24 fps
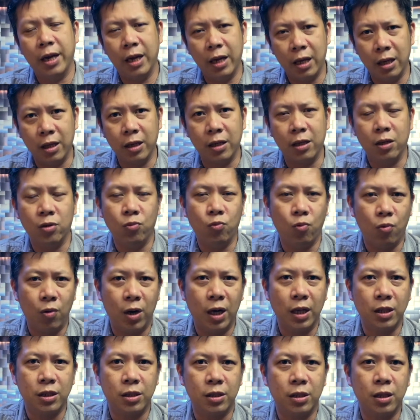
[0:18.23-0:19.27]
elegant
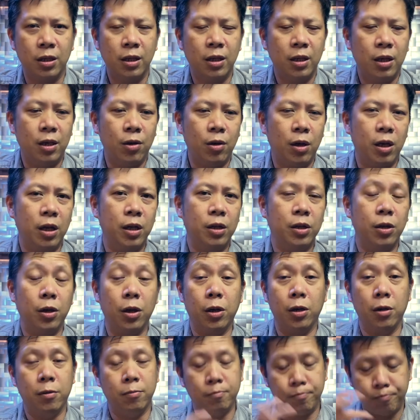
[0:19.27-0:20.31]
watch in
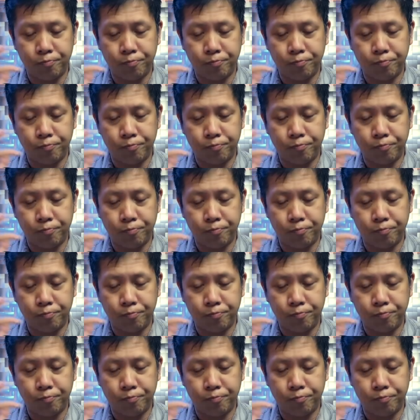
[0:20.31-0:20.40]
their